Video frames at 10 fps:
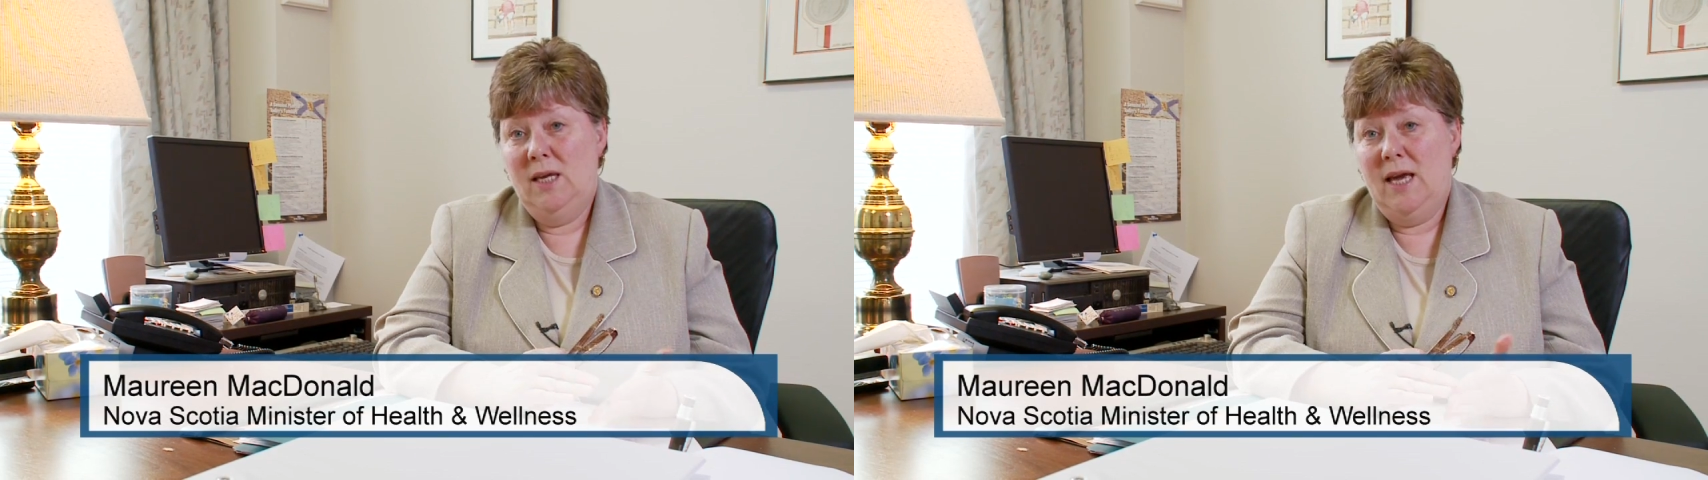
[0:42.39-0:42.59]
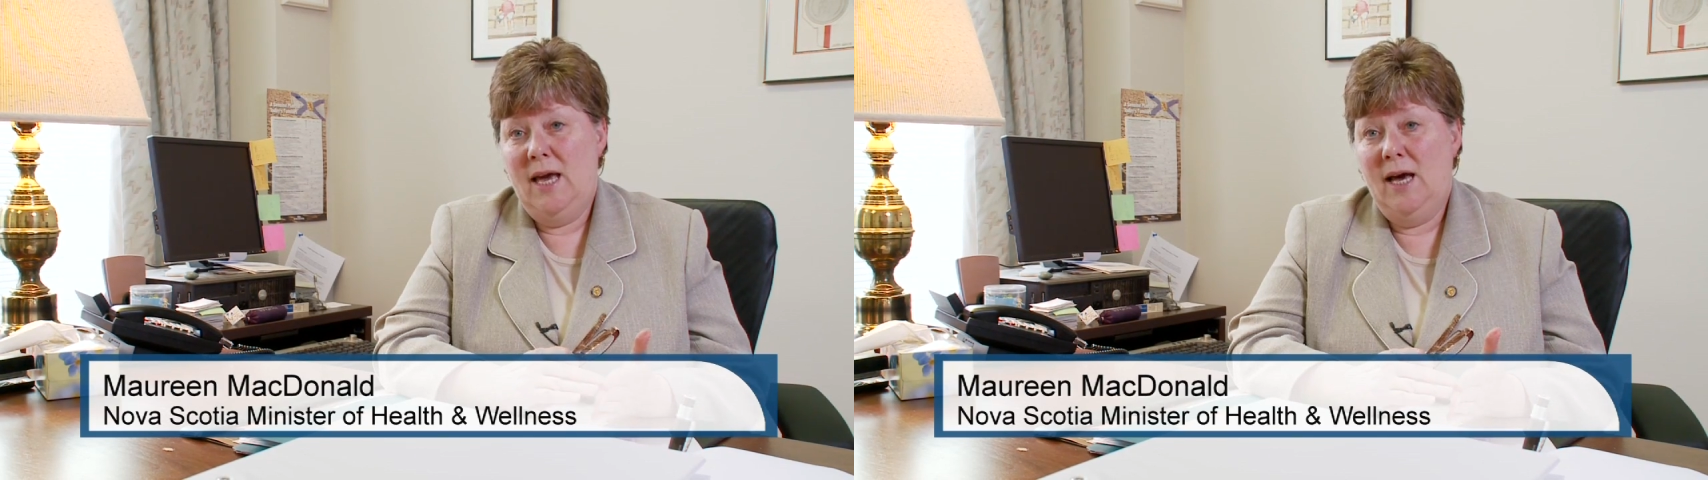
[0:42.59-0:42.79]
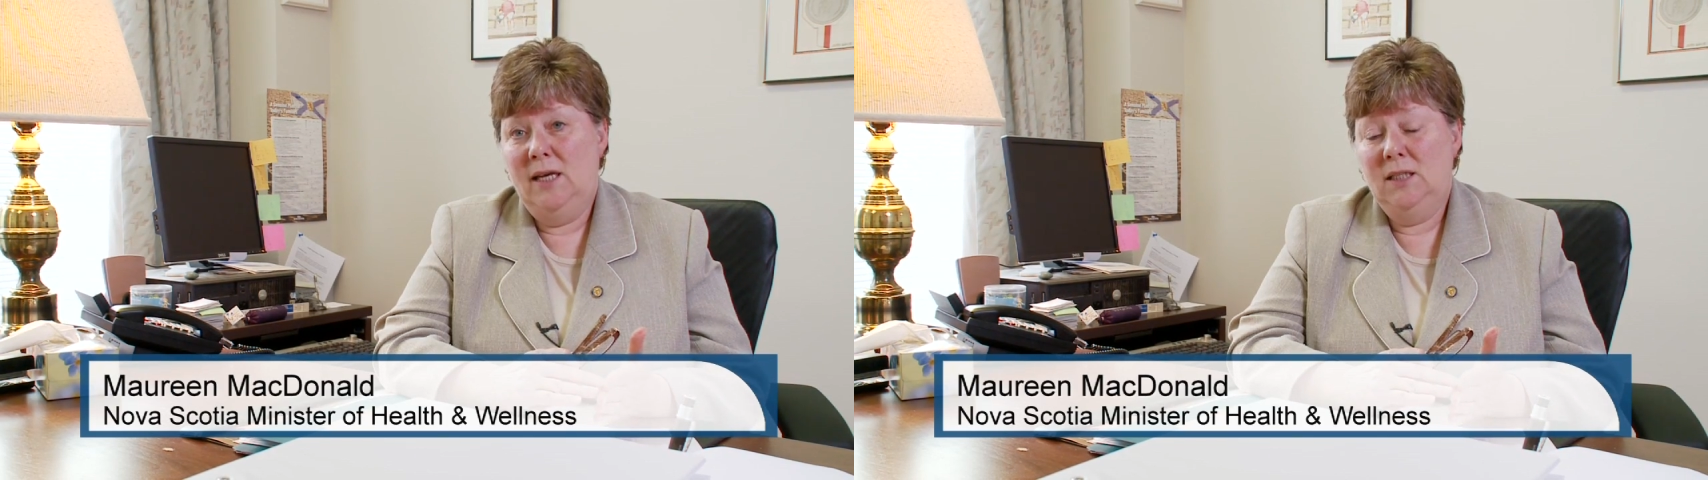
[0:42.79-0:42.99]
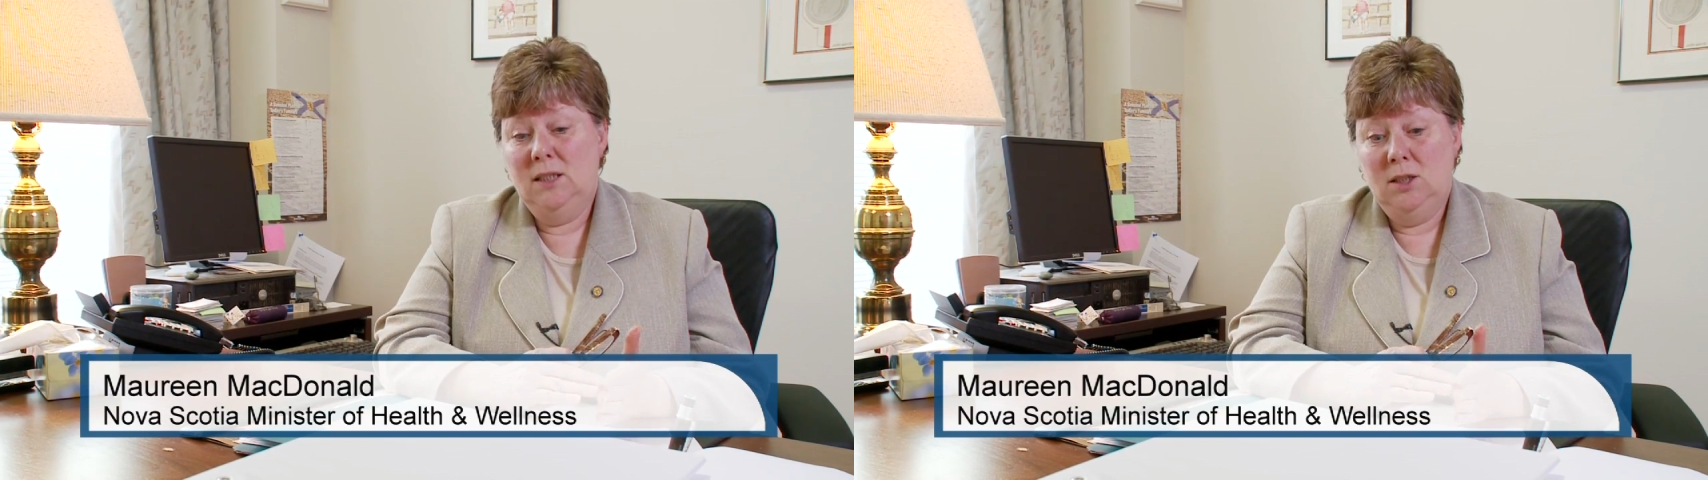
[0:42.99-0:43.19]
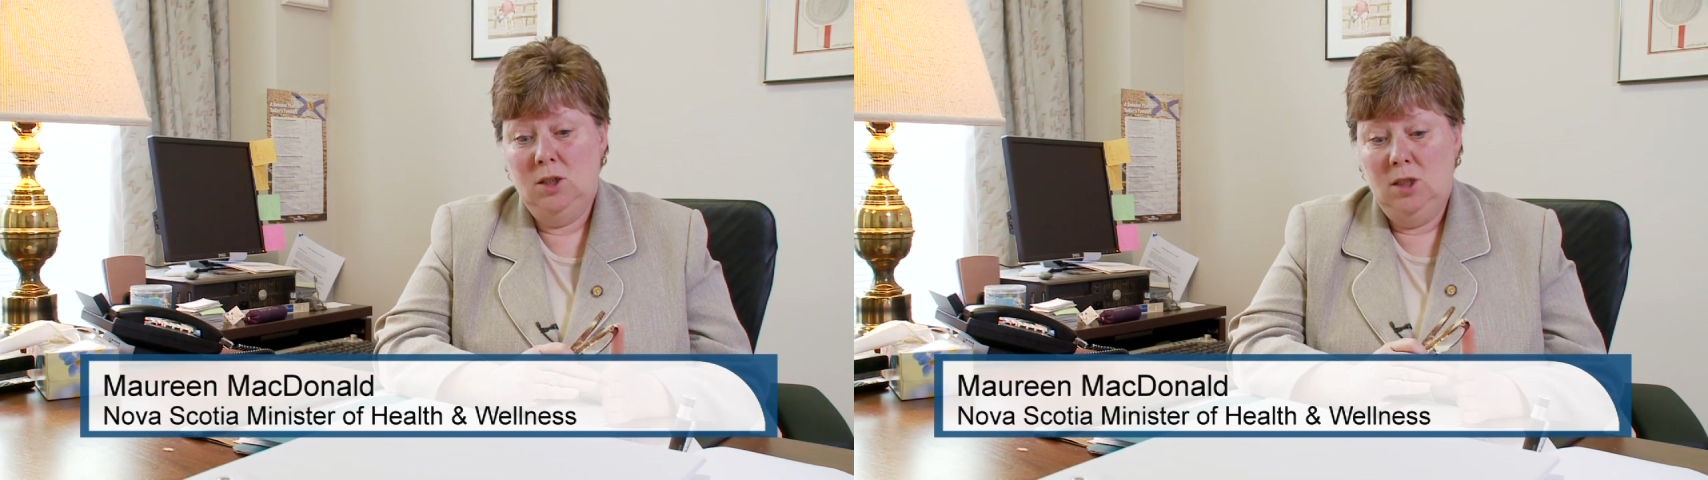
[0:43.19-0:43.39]

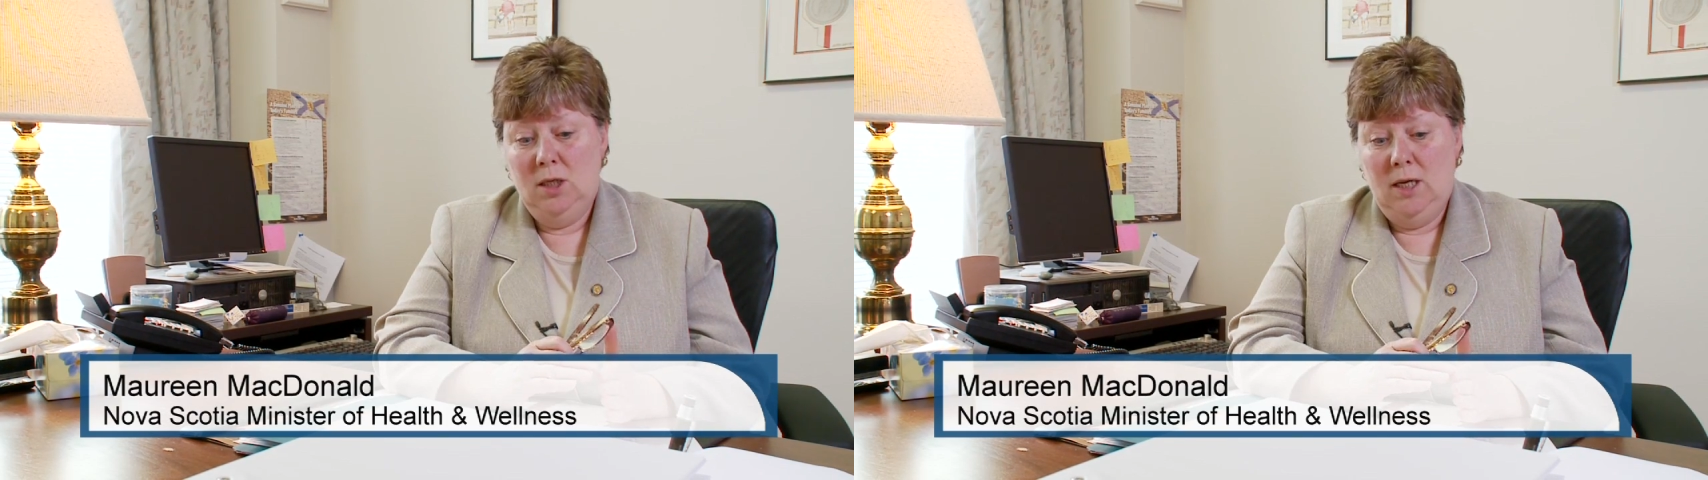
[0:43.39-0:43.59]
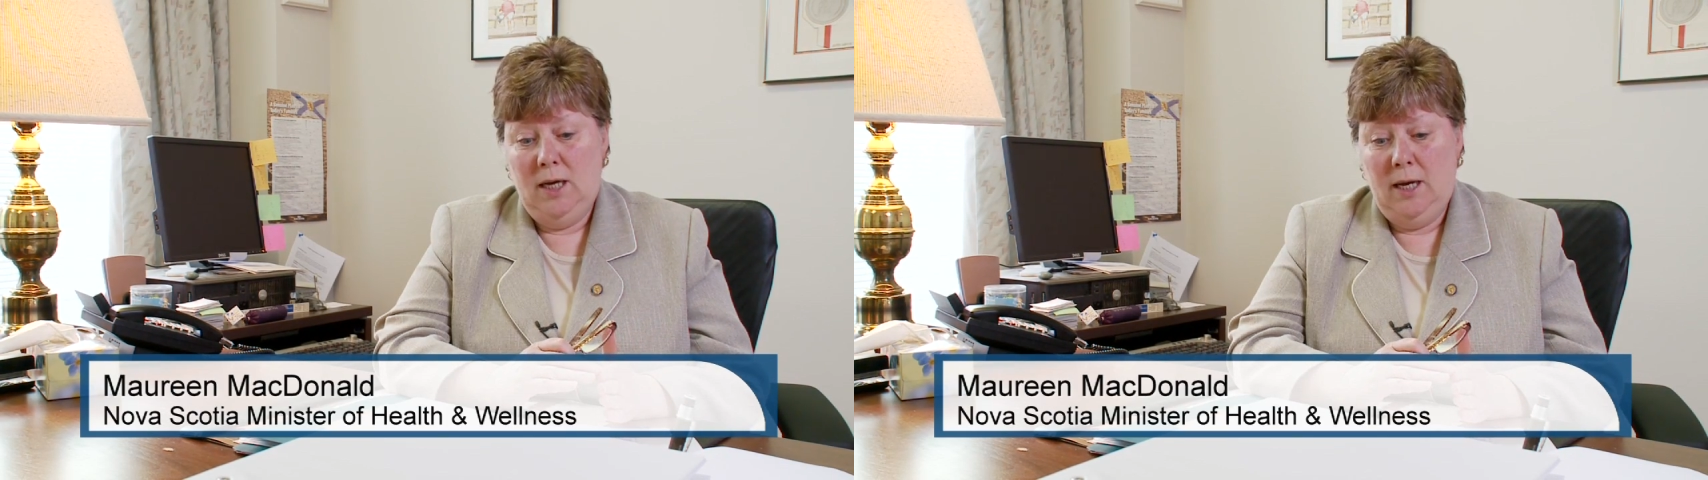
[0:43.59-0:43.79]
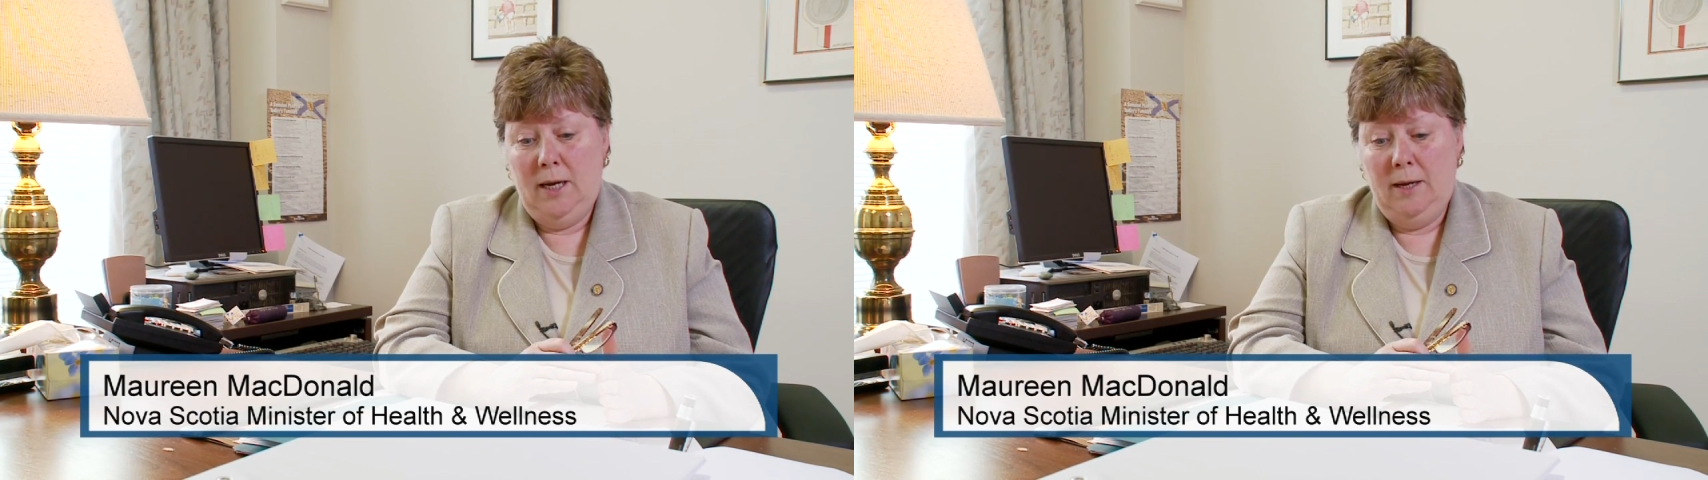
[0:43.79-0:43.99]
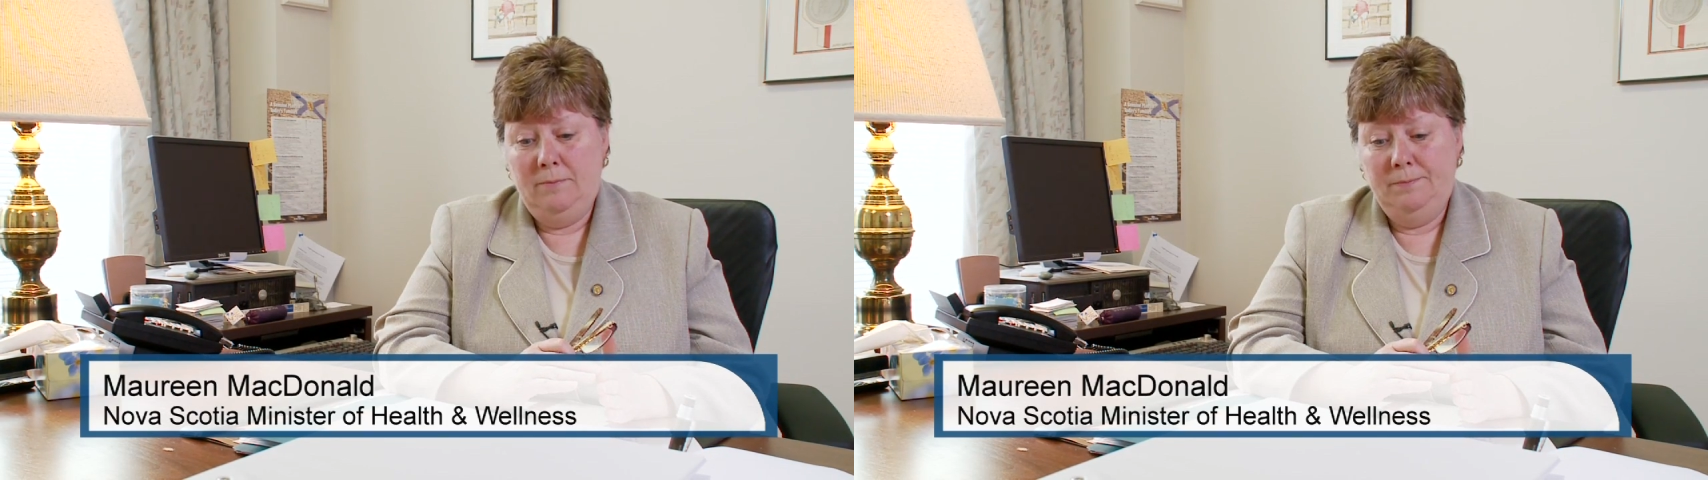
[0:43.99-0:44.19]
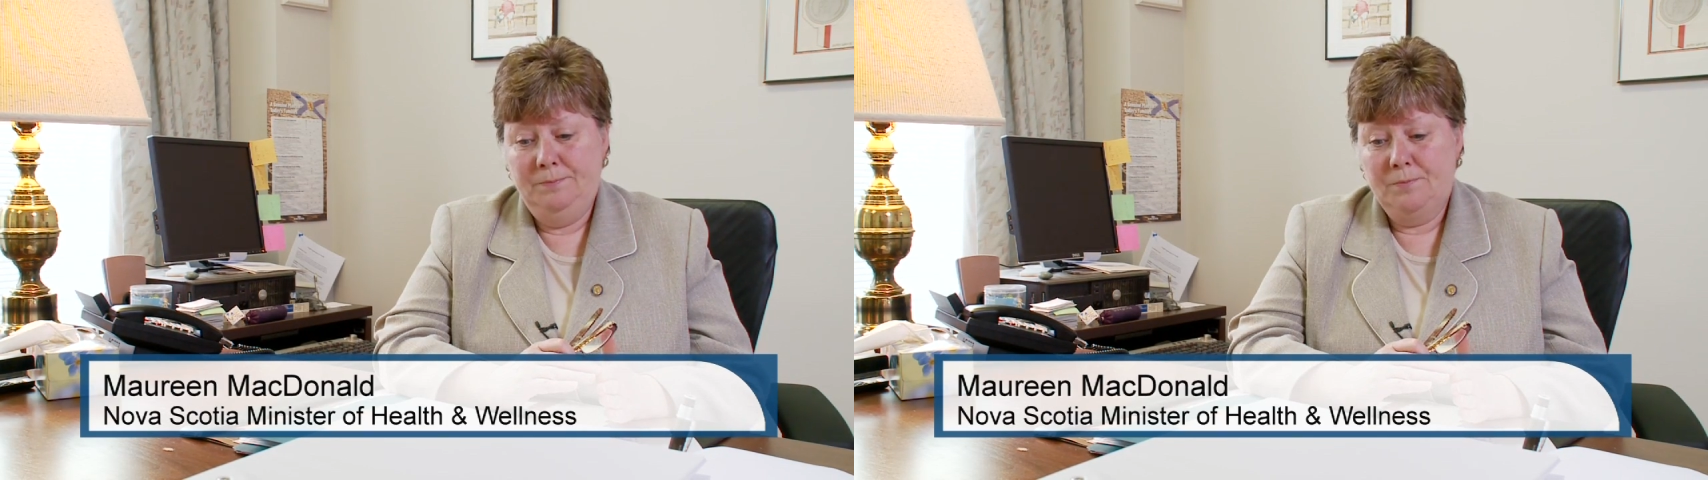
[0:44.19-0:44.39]
can
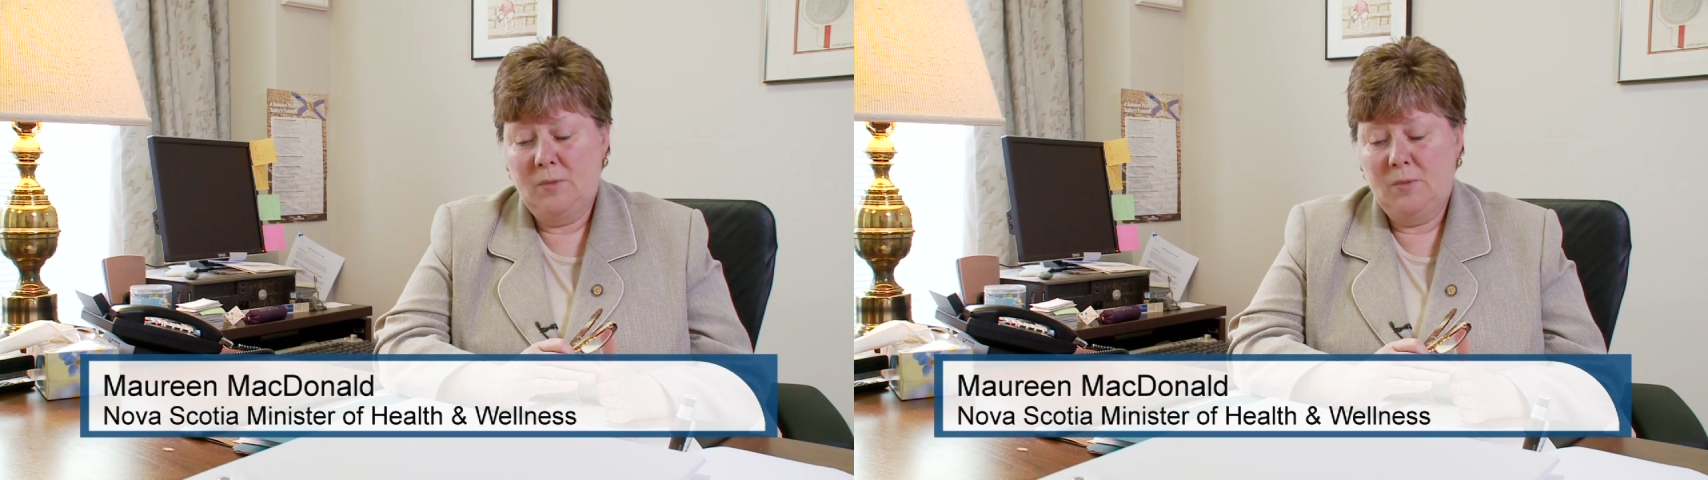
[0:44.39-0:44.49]
um,